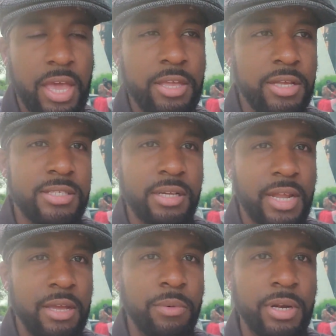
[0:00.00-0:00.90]
And you could tell
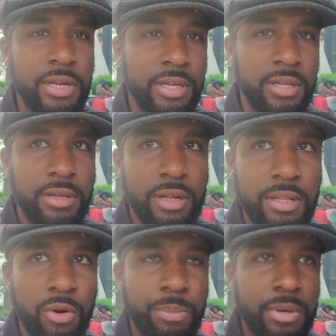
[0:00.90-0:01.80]
that he wanted to get
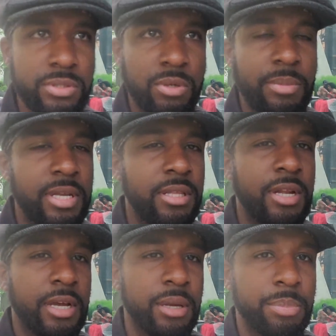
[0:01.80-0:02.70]
a little personal, but he did
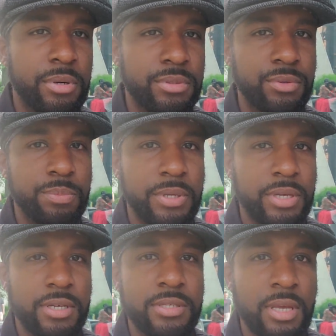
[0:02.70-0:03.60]
not get personal
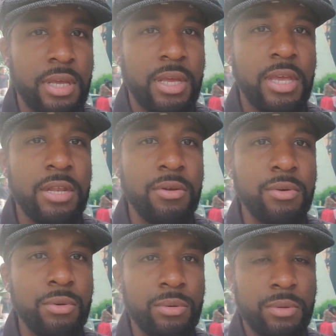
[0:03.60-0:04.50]
because he
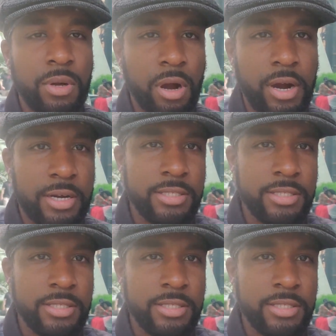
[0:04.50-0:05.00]
knew how